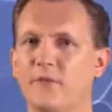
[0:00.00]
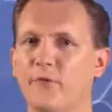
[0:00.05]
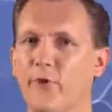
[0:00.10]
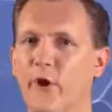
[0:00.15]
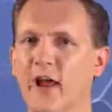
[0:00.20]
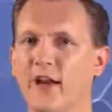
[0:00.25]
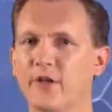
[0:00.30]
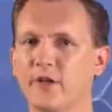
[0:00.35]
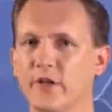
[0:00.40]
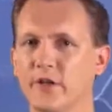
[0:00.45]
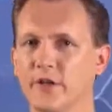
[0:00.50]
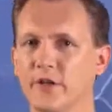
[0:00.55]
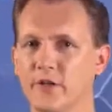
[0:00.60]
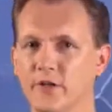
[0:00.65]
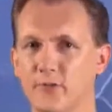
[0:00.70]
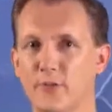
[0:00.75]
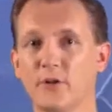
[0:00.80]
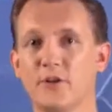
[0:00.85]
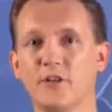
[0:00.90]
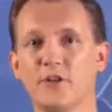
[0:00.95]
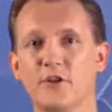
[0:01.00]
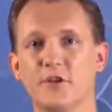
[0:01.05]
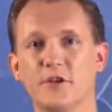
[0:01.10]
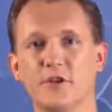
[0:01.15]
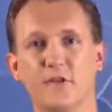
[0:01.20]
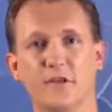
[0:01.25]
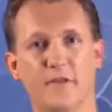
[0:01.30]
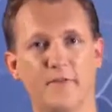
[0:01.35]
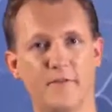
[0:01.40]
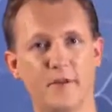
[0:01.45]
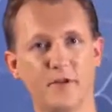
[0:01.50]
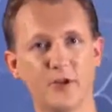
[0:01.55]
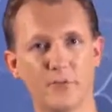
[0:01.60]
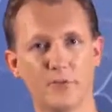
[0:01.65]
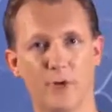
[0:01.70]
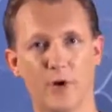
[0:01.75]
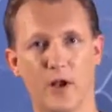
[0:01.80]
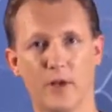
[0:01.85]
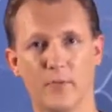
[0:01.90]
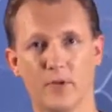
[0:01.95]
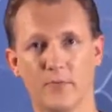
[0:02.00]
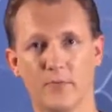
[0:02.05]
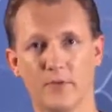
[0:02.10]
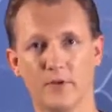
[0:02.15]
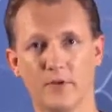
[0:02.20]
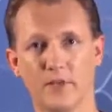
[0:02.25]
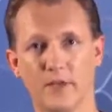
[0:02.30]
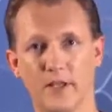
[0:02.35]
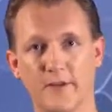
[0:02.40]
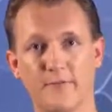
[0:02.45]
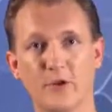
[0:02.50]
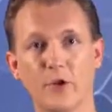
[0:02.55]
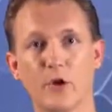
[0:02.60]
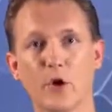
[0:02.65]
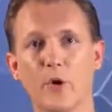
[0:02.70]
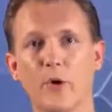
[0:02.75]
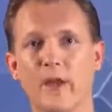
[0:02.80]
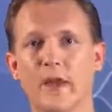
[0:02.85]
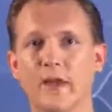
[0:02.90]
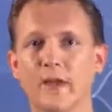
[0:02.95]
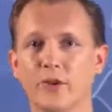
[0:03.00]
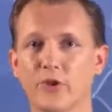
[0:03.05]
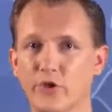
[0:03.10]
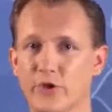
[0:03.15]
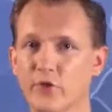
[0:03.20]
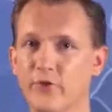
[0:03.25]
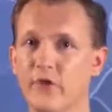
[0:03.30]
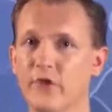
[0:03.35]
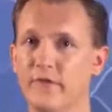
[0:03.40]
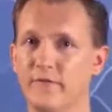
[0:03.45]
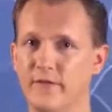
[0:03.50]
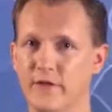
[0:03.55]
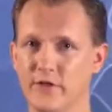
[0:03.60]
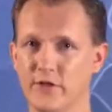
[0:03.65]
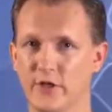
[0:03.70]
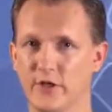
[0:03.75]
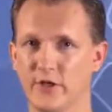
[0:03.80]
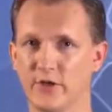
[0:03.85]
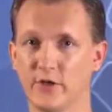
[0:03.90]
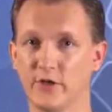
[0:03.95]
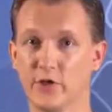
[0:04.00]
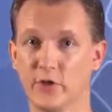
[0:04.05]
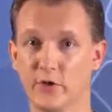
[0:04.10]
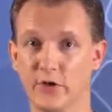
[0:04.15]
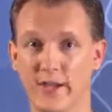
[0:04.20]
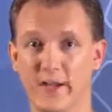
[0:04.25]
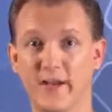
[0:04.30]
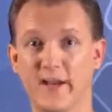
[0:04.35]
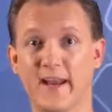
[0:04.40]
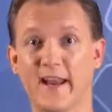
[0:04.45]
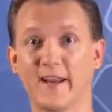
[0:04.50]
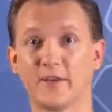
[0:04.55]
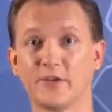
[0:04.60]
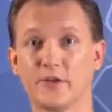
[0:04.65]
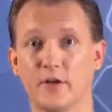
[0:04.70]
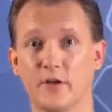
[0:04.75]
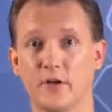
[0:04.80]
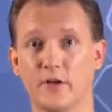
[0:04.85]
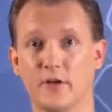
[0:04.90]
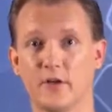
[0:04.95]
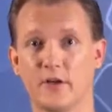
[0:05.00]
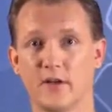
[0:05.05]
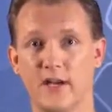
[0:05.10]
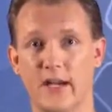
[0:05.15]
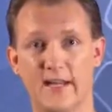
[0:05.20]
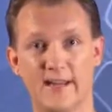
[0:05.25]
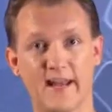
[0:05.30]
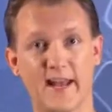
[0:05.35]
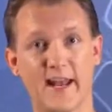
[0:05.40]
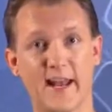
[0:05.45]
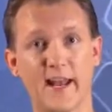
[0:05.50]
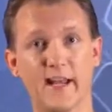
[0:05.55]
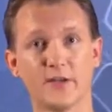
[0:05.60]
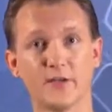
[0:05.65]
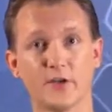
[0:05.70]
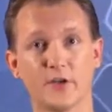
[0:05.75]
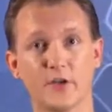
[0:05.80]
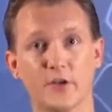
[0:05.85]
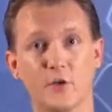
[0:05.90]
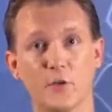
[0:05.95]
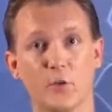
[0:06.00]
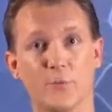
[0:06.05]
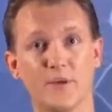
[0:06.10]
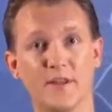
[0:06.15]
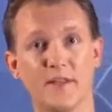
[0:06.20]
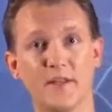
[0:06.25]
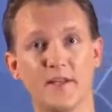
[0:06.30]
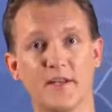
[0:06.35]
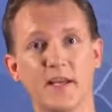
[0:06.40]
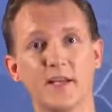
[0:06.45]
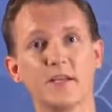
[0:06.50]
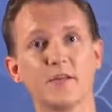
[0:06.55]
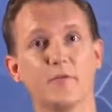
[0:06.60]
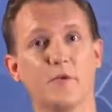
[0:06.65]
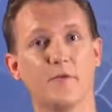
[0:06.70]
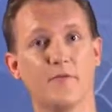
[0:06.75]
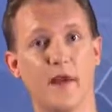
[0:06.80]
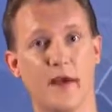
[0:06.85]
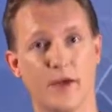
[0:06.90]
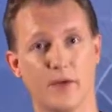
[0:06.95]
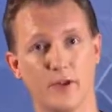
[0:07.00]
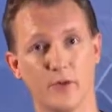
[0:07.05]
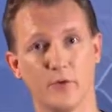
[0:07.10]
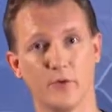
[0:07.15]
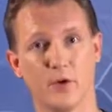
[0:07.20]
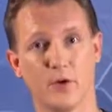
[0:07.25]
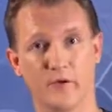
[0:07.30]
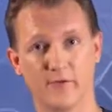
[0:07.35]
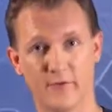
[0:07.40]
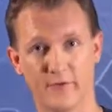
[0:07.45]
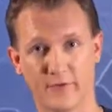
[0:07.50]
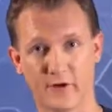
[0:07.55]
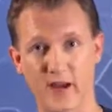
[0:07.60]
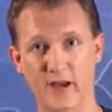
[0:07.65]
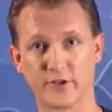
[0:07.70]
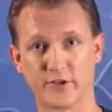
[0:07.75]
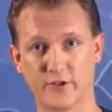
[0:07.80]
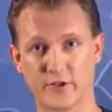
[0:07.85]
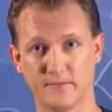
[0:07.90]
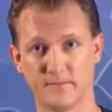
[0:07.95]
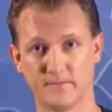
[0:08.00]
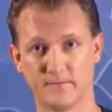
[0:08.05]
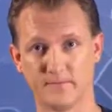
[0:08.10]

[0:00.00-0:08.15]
a fraction is really just a division problem, if you go ahead and do the division, you'll get an answer. And that answer will be the decimal value of the fraction.